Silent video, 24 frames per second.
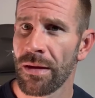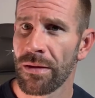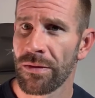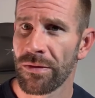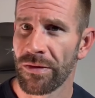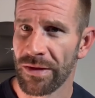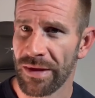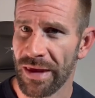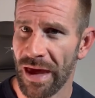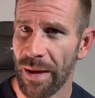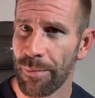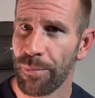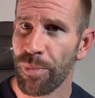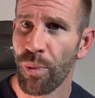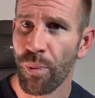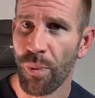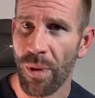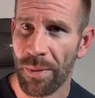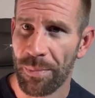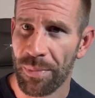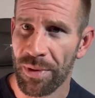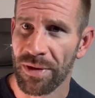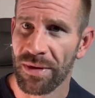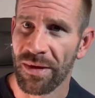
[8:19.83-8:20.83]
the type of
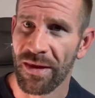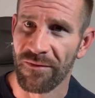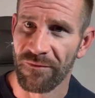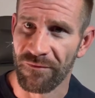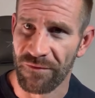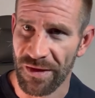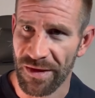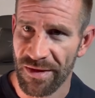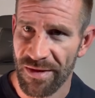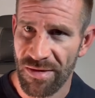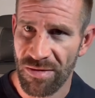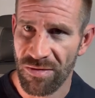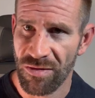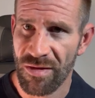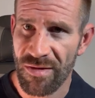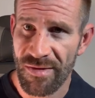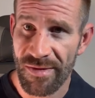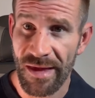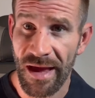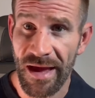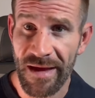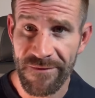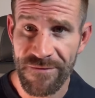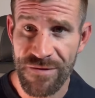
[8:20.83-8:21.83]
weapon that fits this
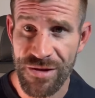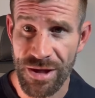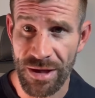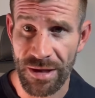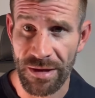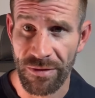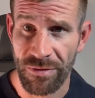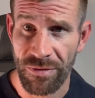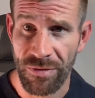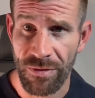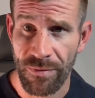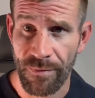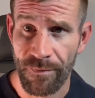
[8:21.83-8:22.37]
knife sheath